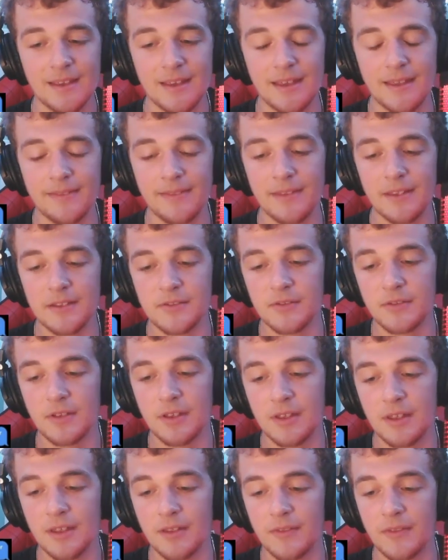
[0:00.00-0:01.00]
And then
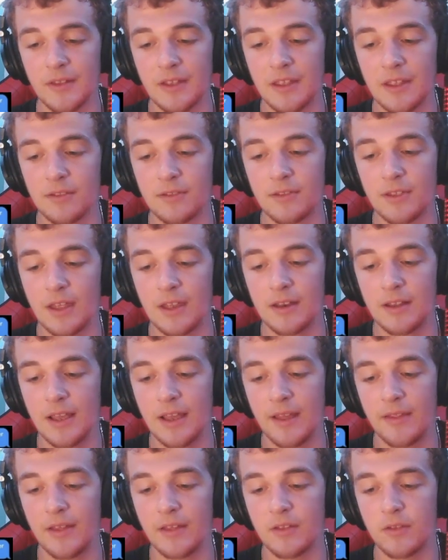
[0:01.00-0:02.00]
the kid said,
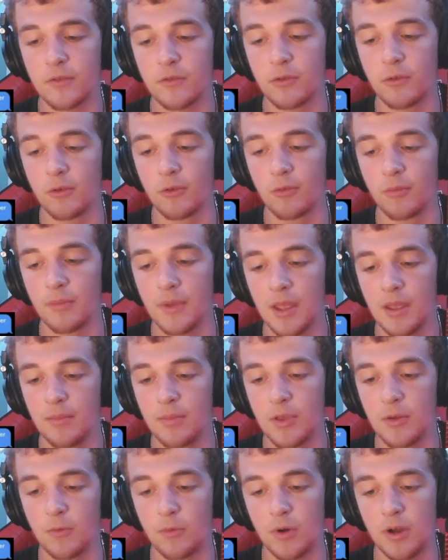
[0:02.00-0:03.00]
"Yeah, that's true.
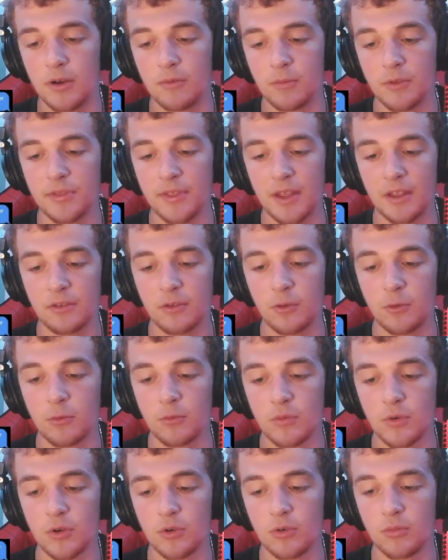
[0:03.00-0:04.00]
Maybe one with like
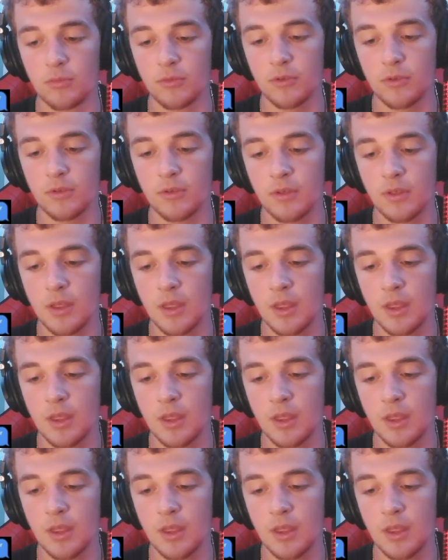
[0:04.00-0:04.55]
2 rooms."